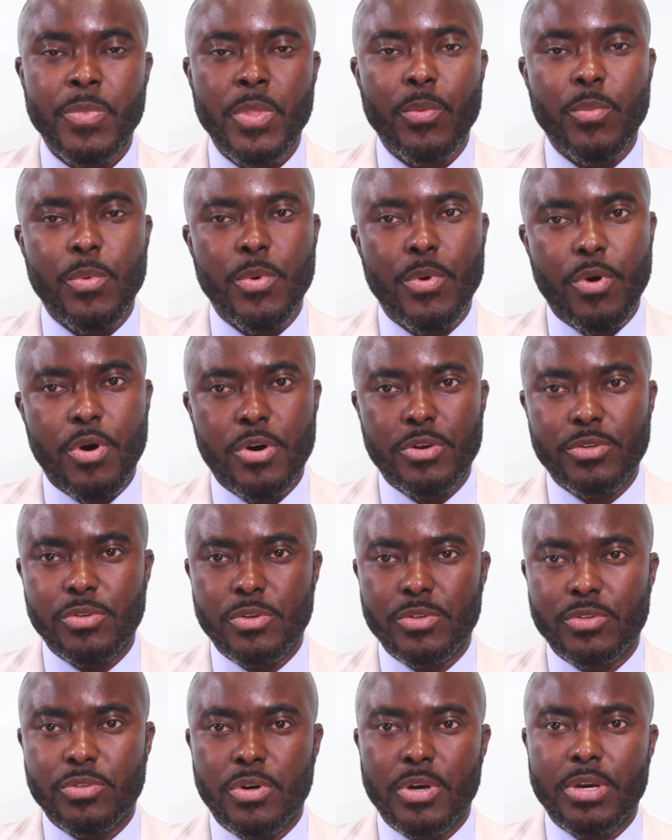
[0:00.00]
We'll
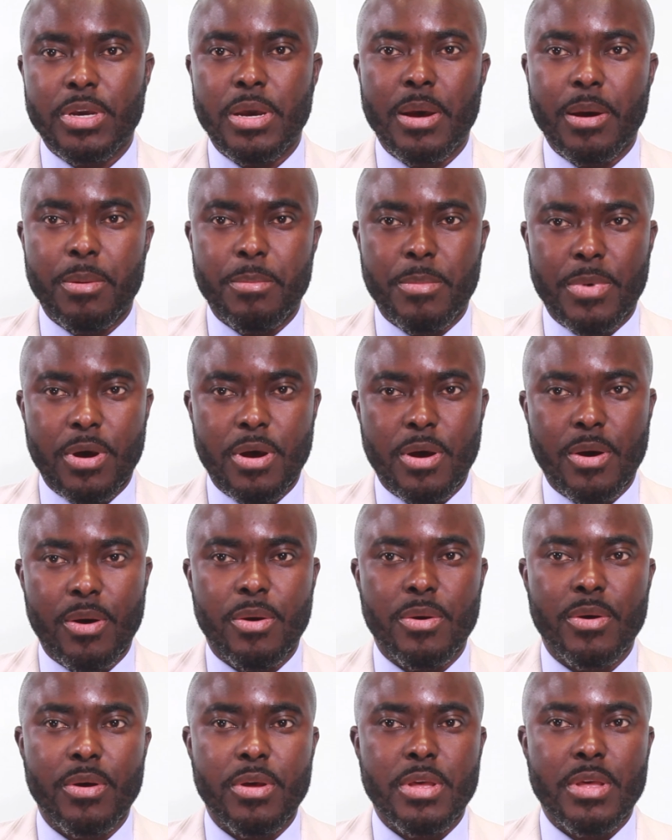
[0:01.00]
also talk
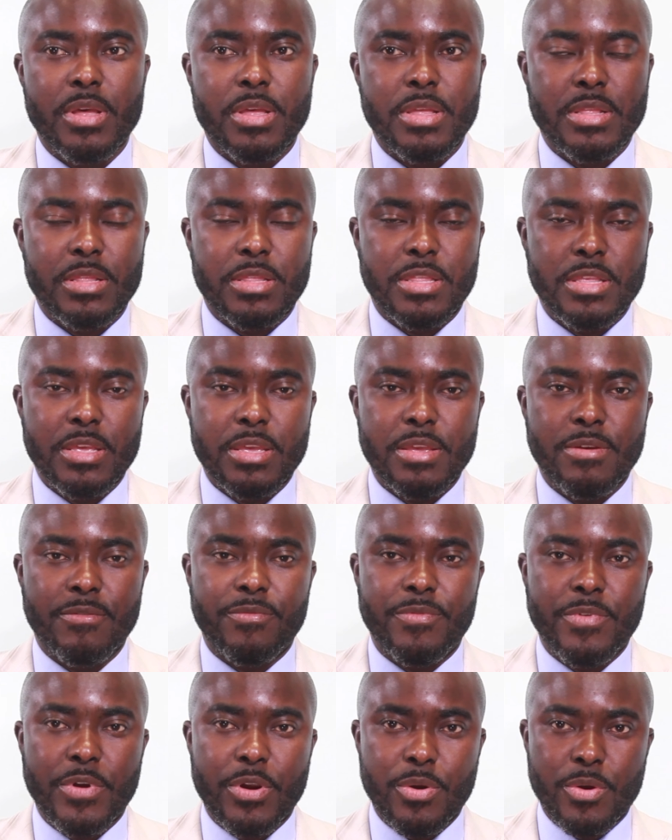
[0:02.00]
about the
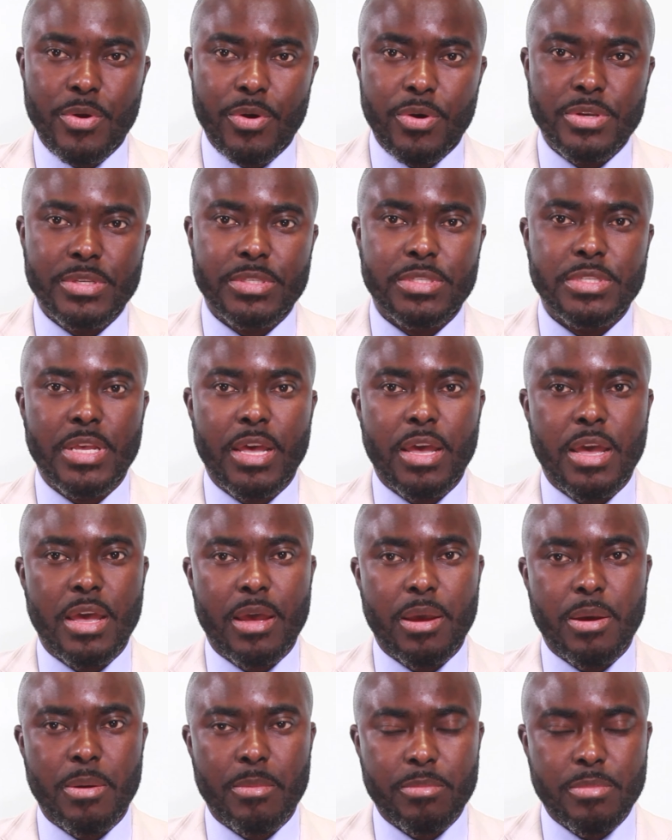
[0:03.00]
various
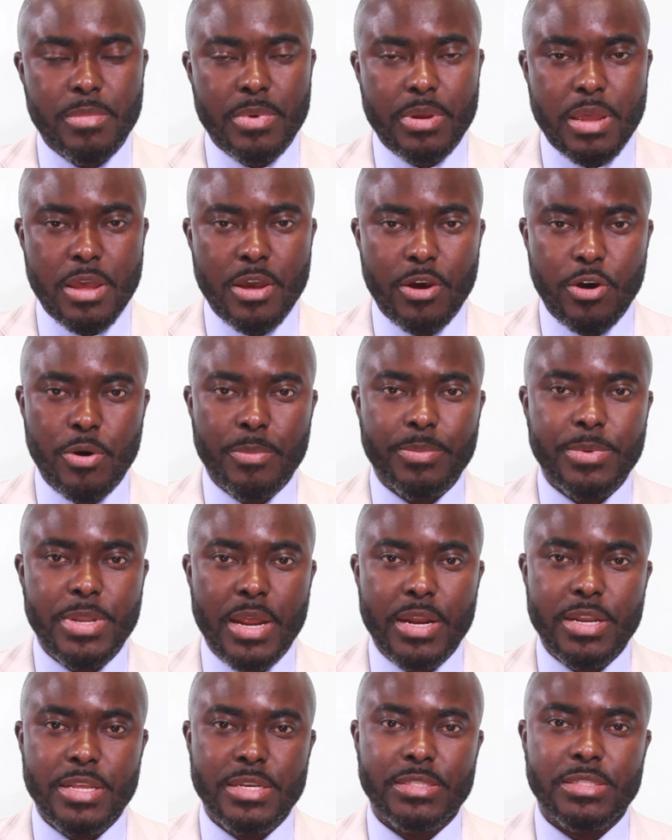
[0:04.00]
help
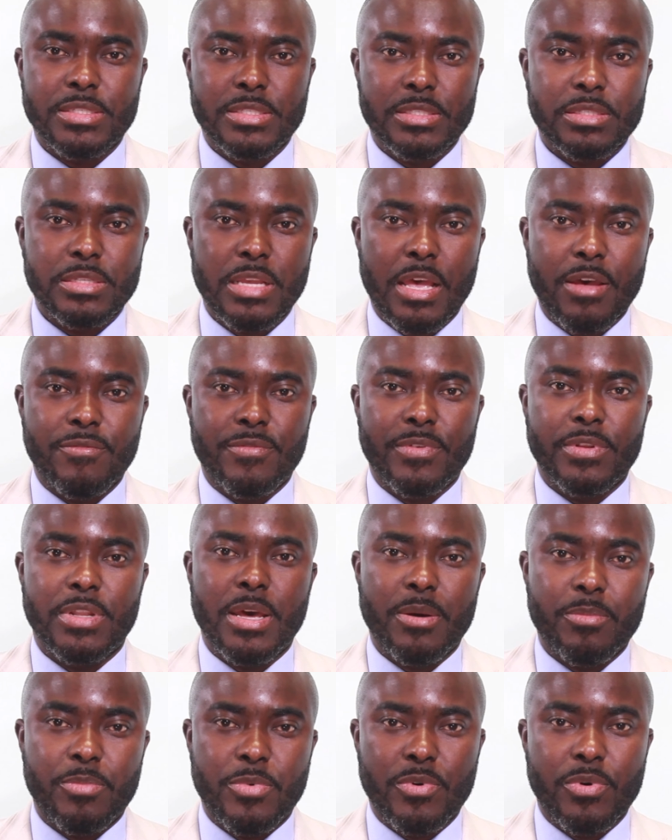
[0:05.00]
that is
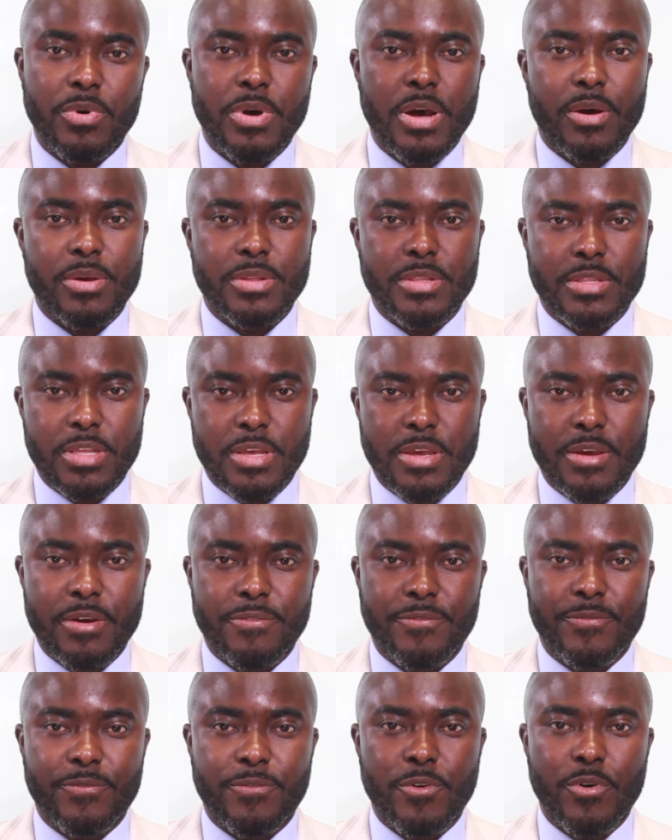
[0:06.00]
available out
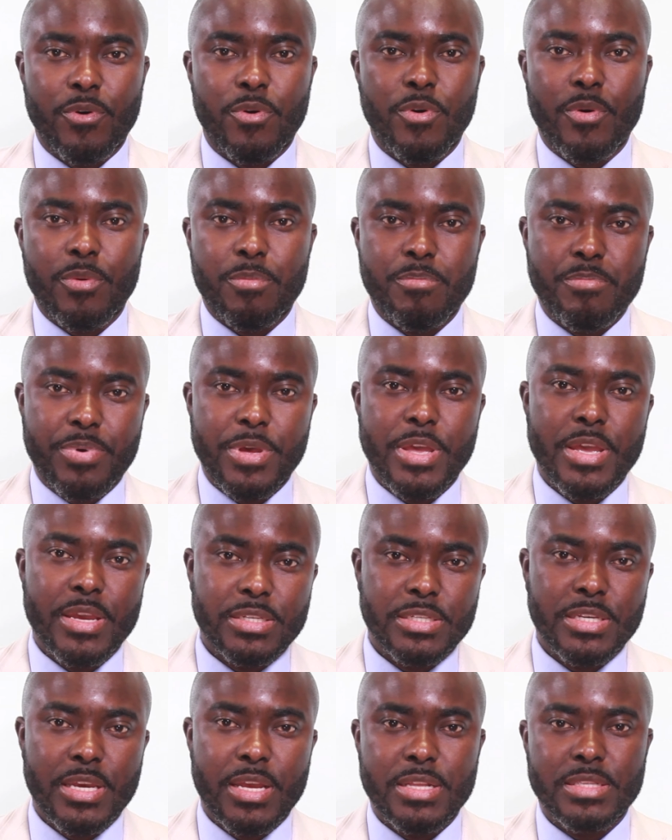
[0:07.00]
there for
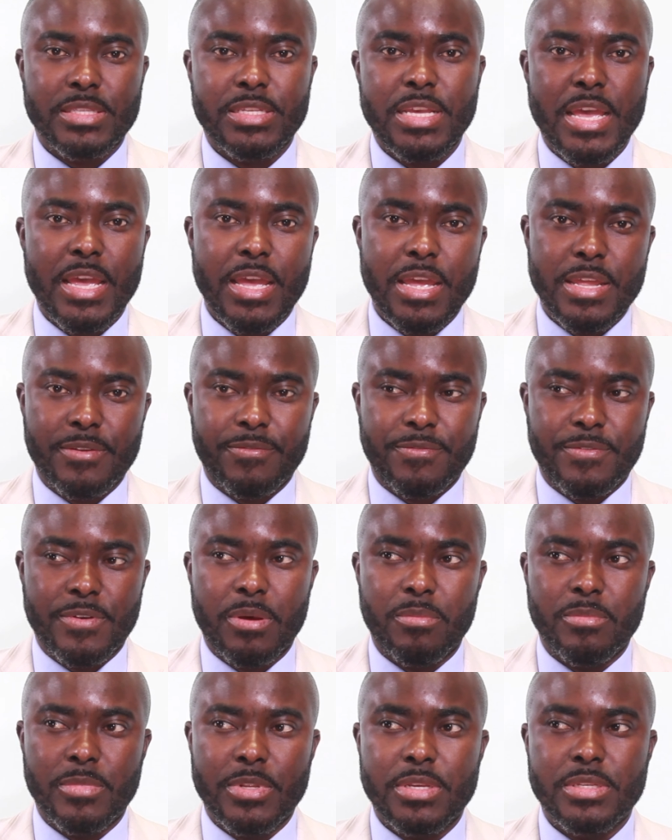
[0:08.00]
patients and
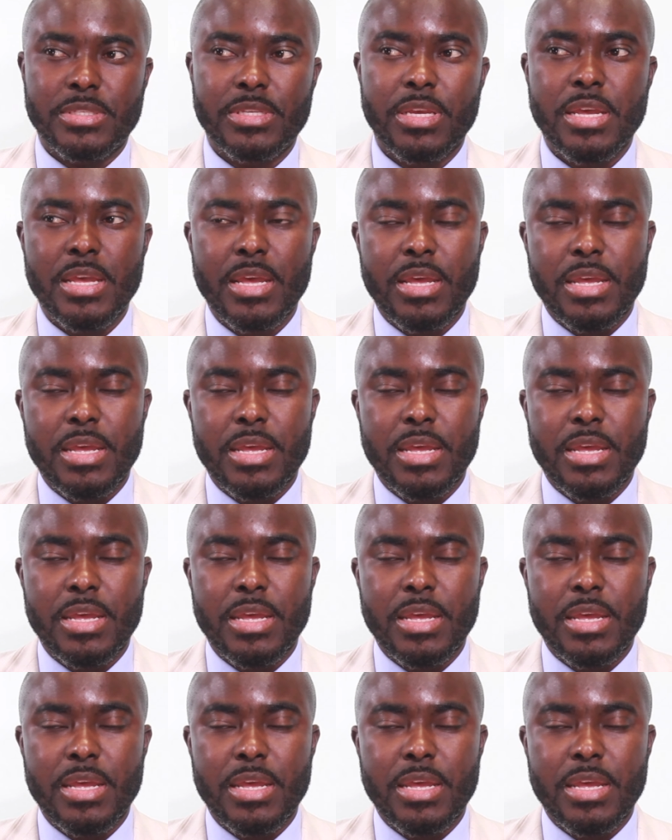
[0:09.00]
families.